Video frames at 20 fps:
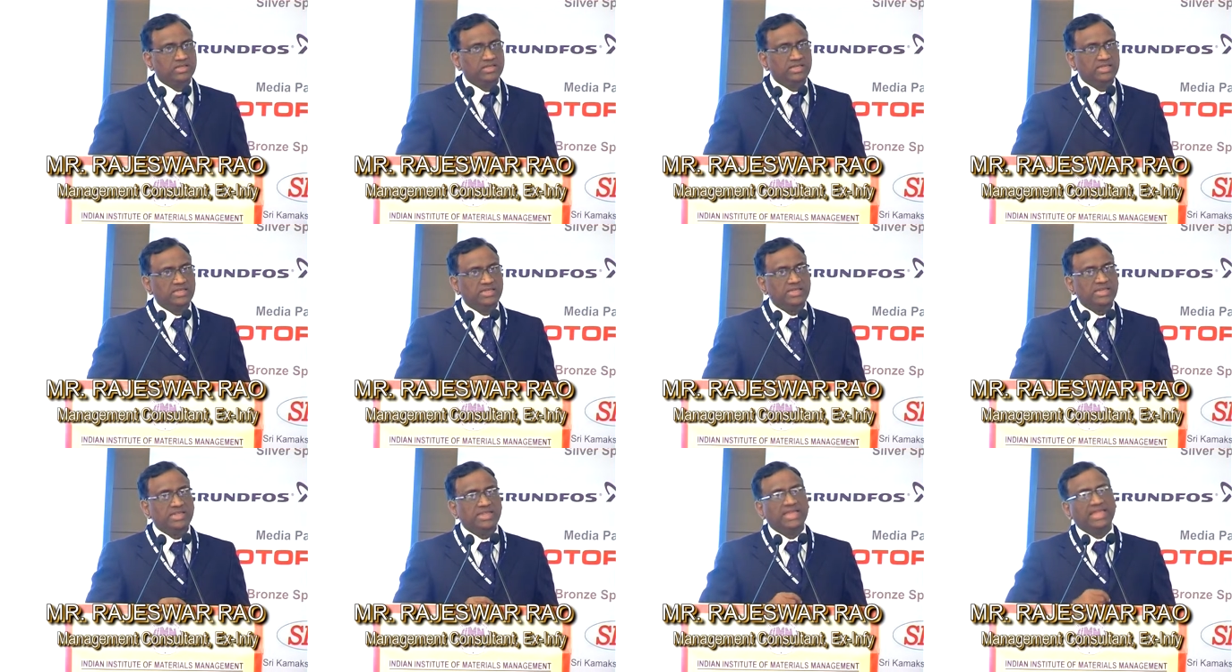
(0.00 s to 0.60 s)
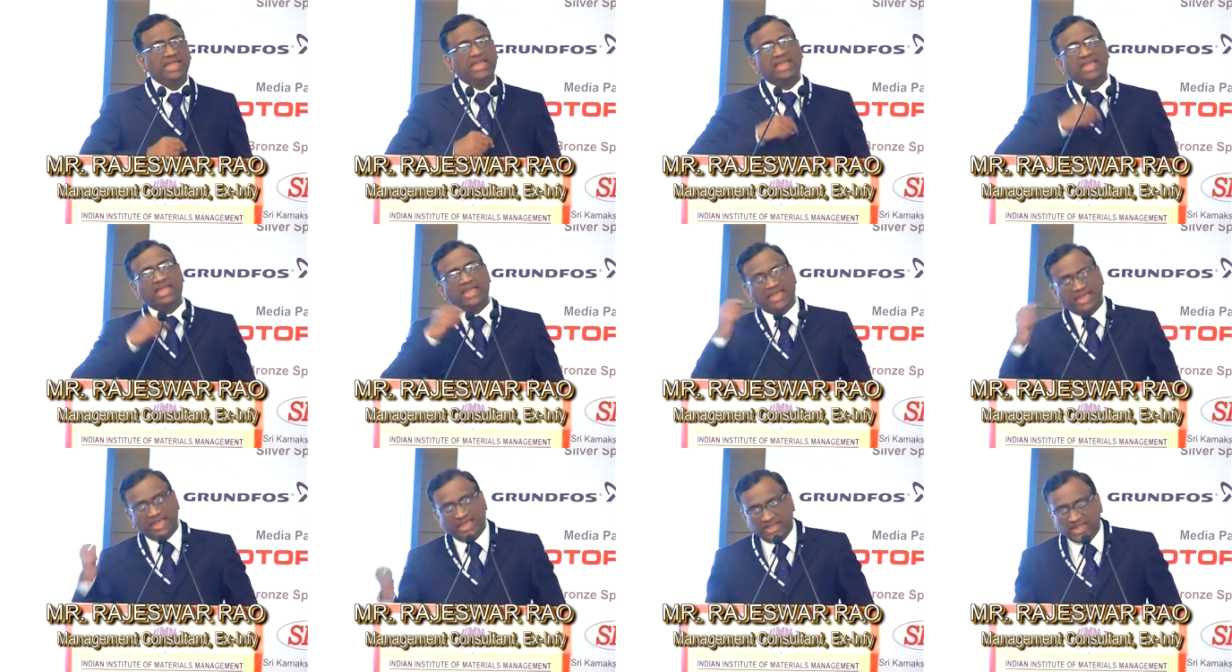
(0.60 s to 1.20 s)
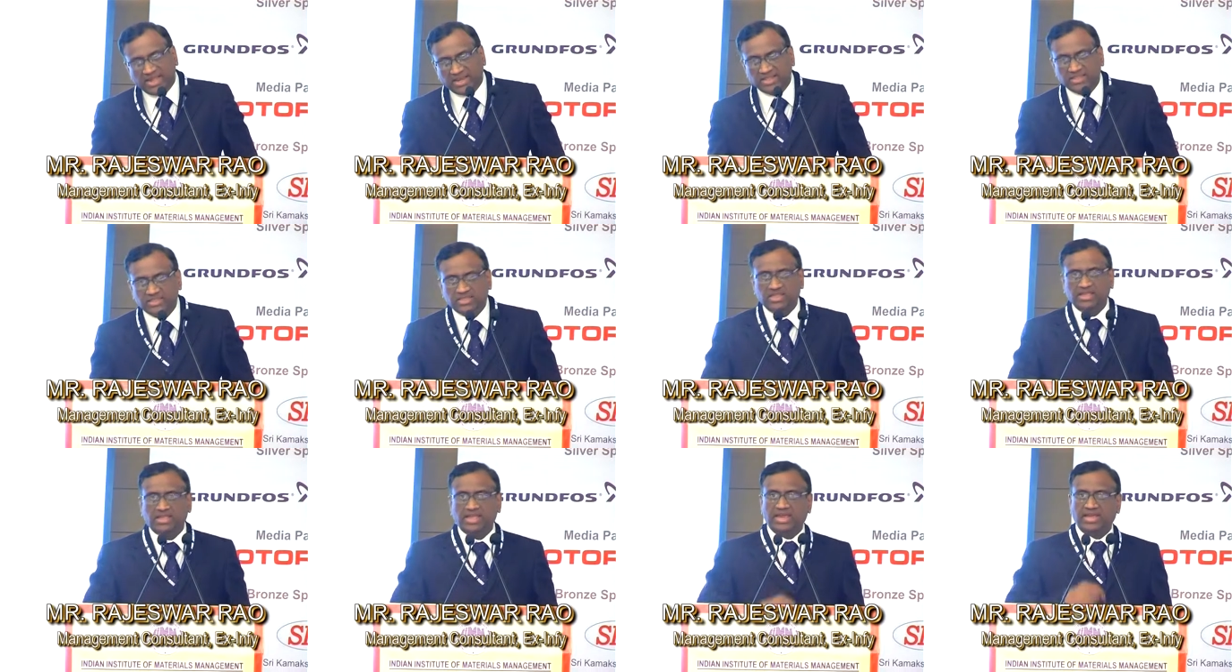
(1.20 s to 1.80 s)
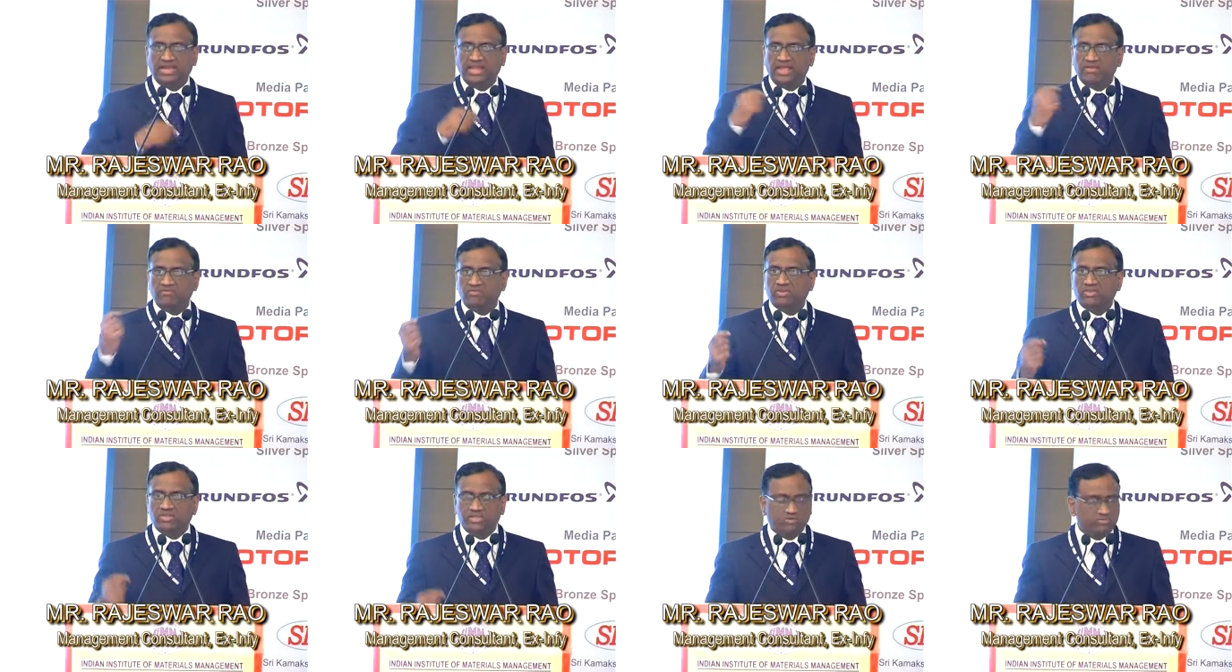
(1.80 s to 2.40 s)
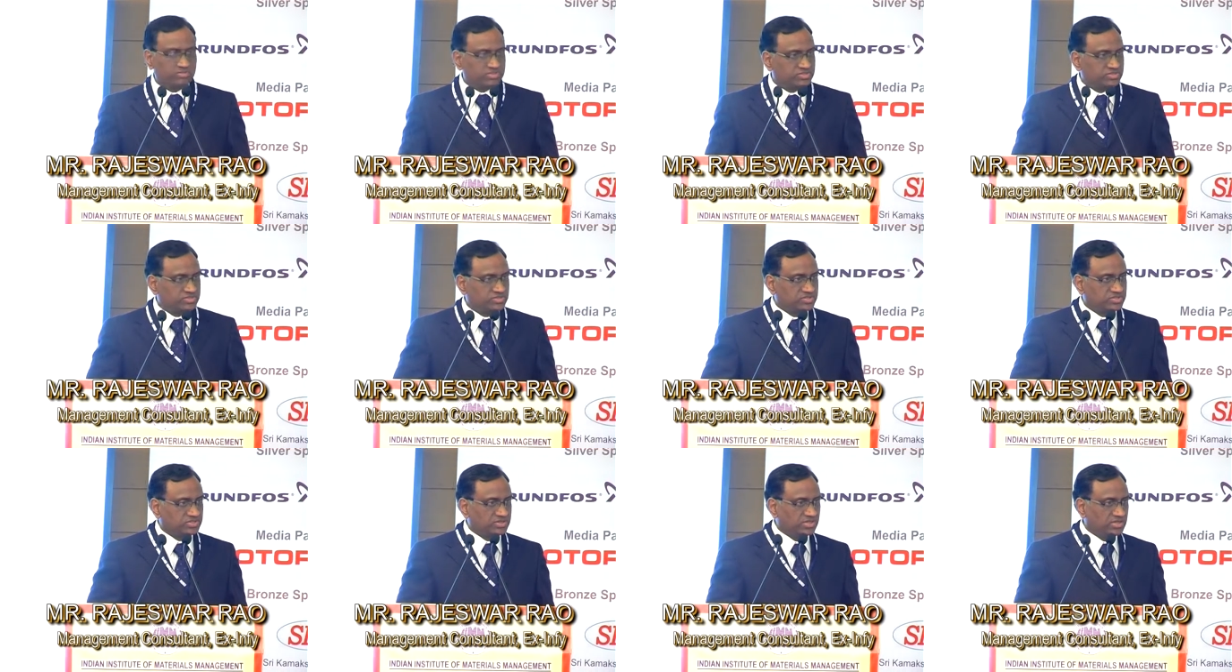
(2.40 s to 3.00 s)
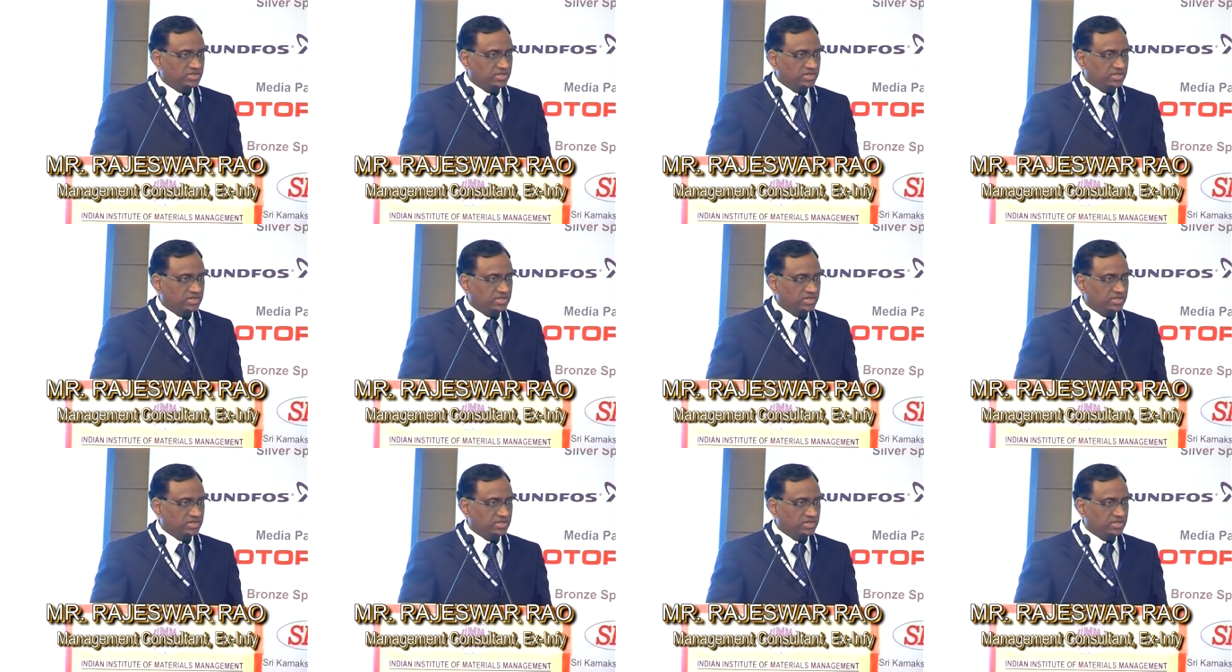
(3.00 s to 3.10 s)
in anything and everything which is